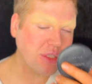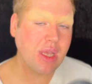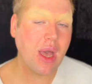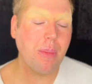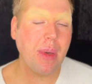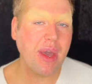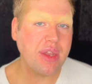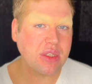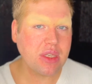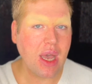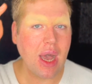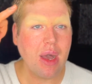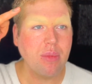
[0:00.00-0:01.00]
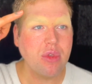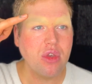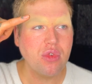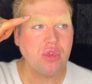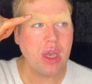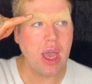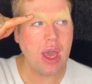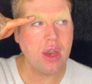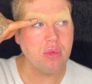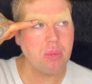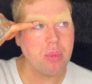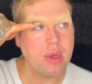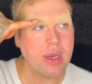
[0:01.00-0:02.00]
that by the time you've kind
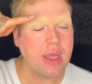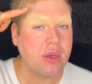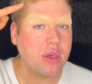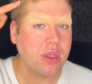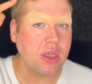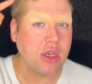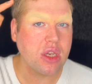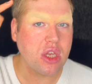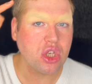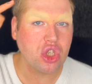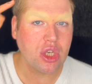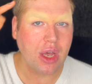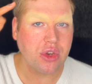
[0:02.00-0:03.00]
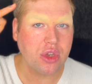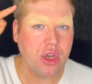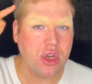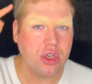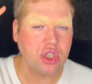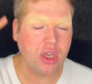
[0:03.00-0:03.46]
of blended in your shadows,